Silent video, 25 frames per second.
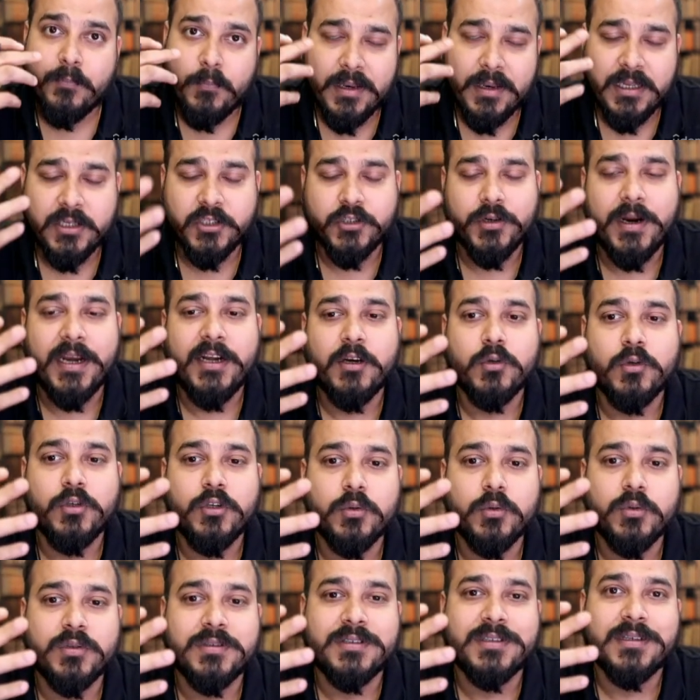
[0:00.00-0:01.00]
please try to
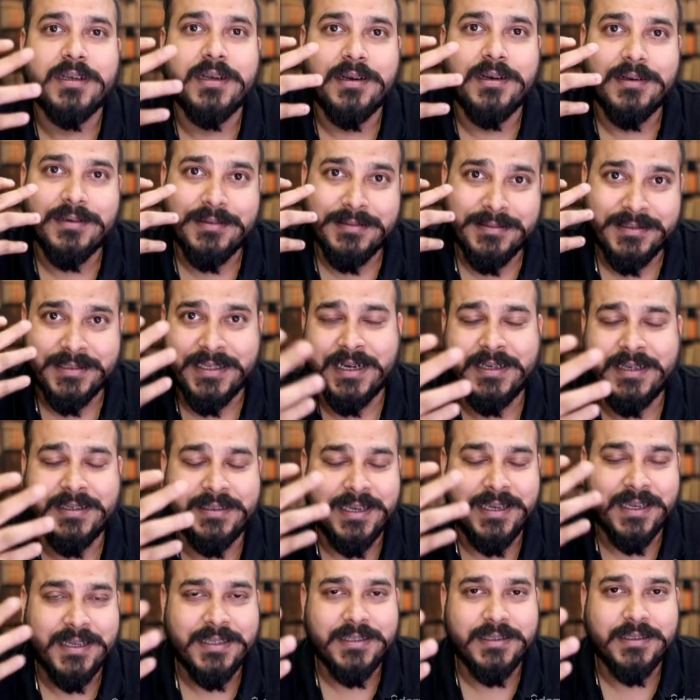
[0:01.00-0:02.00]
use
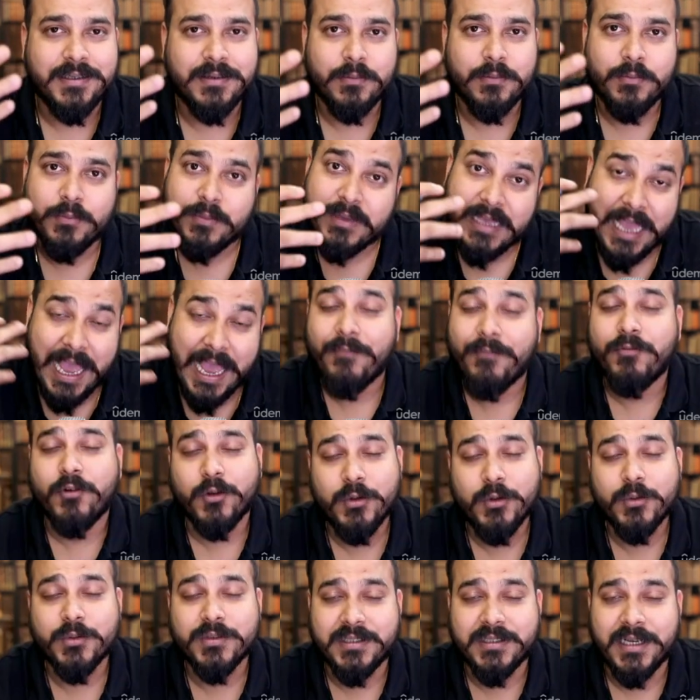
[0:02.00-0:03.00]
z-test. We have to
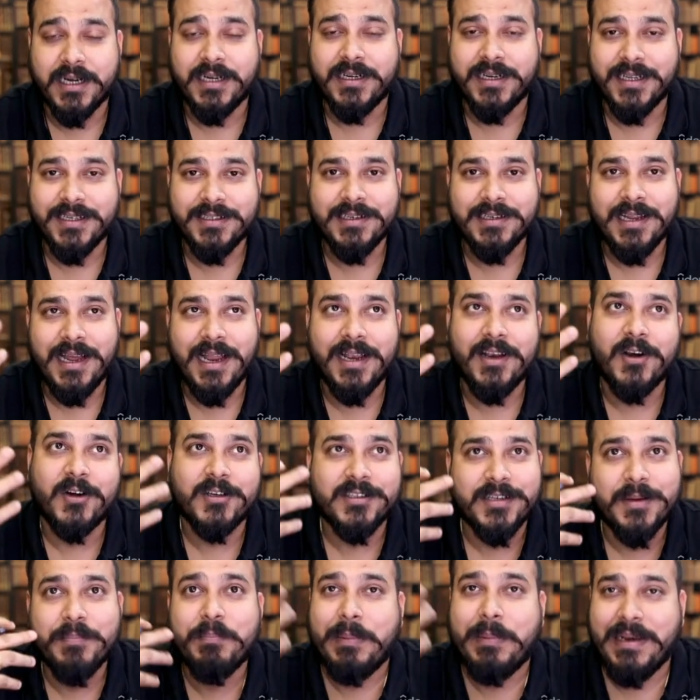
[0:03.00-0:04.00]
use z-test. I'll not
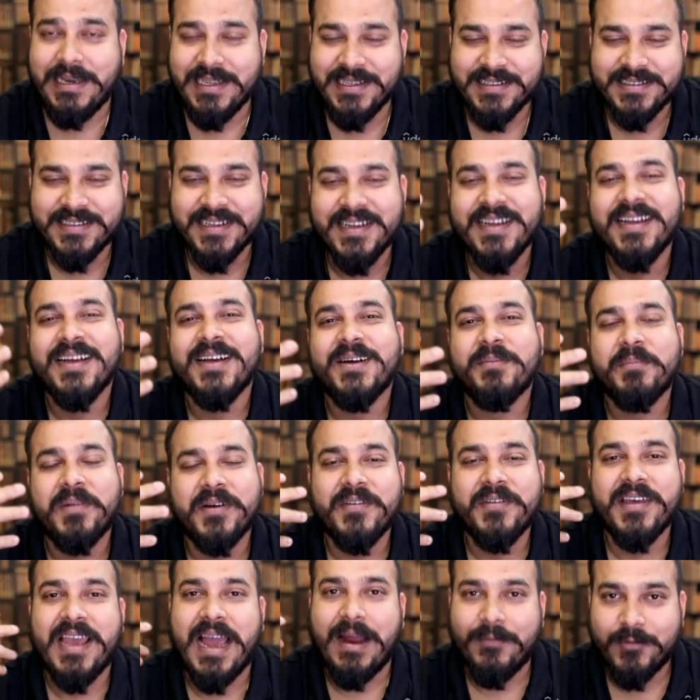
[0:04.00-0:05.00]
say please,
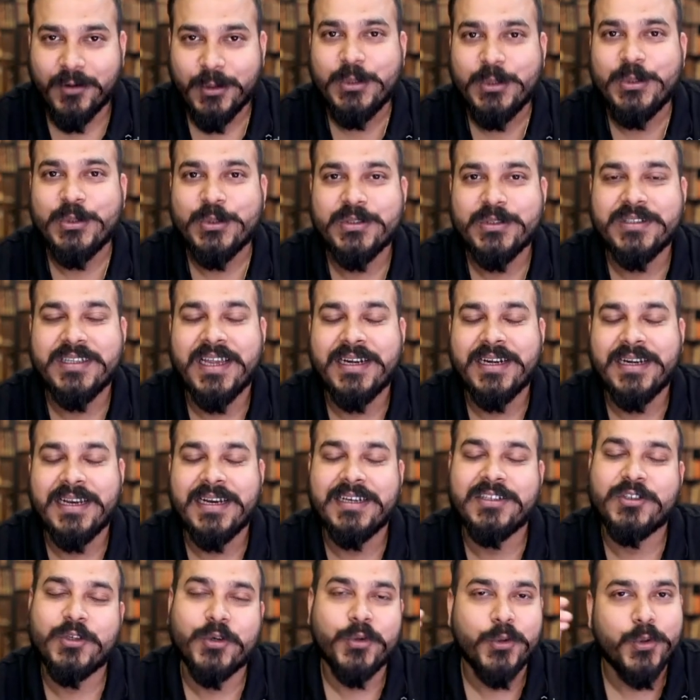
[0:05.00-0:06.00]
but we have to use
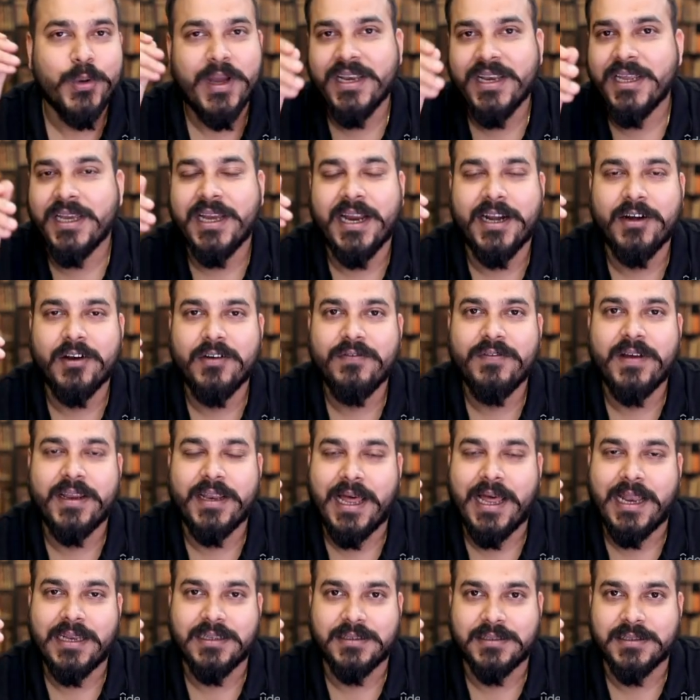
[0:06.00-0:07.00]
z-test to do any kind of
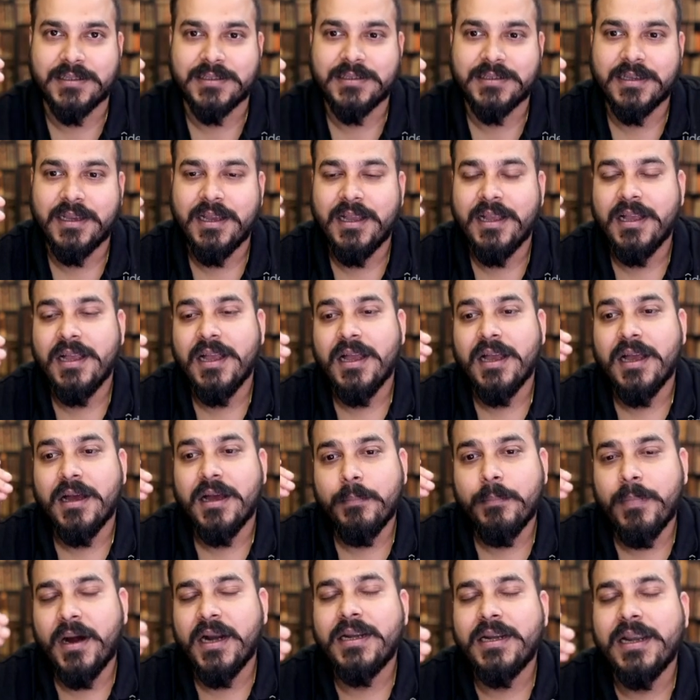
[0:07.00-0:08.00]
analysis.
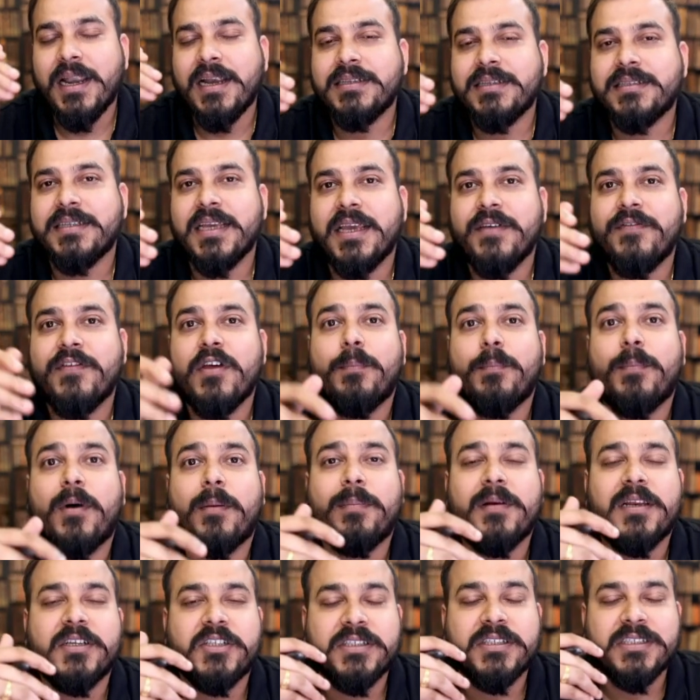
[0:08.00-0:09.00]
But let's say if your
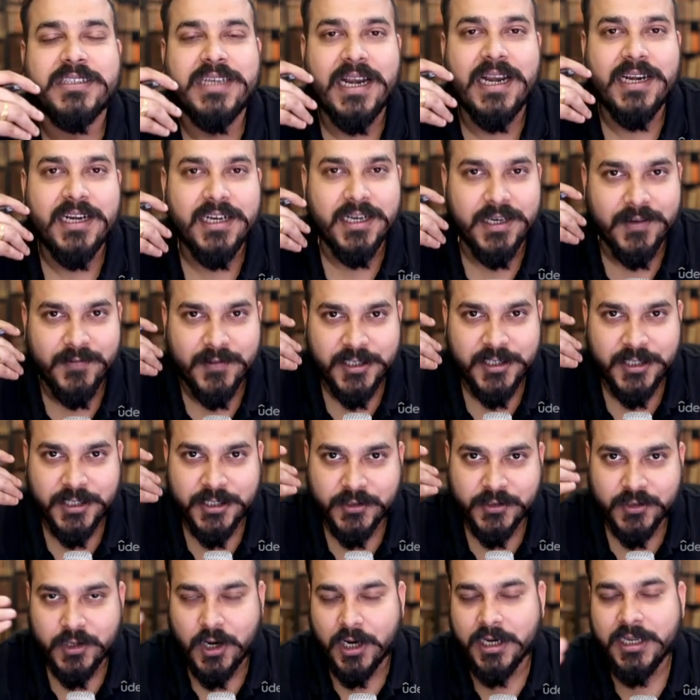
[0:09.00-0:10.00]
population standard deviation
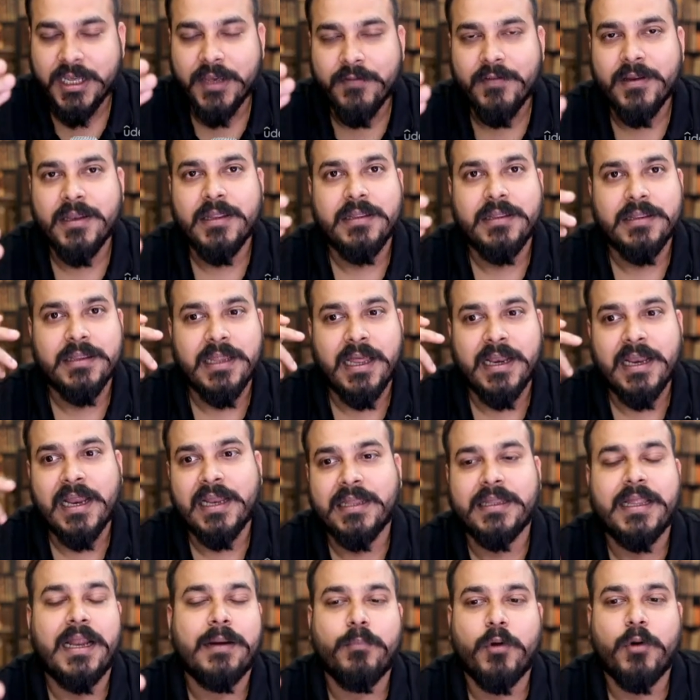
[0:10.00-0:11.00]
is not given, then
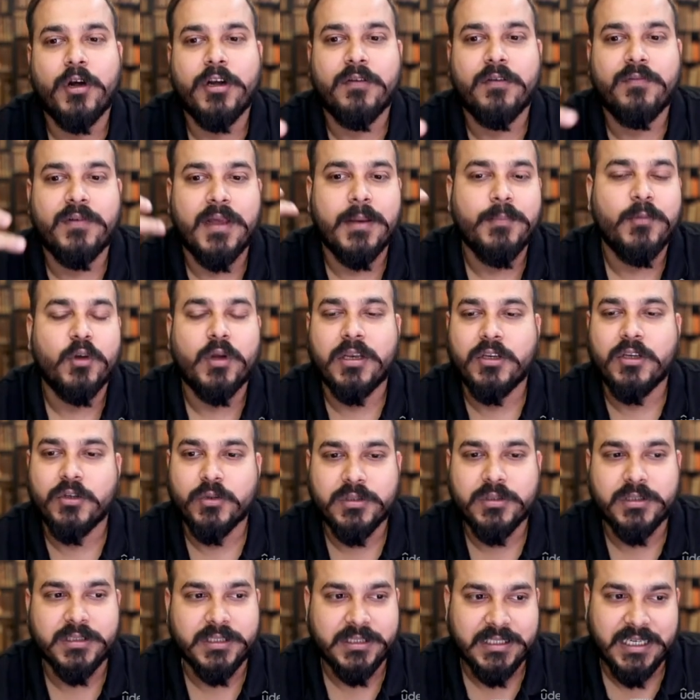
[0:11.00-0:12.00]
at that point of time, you can
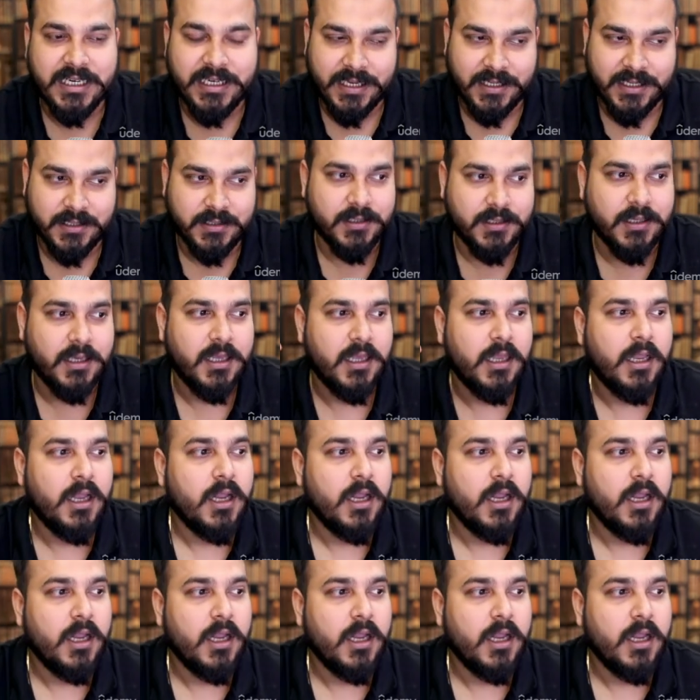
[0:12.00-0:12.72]
use t-test.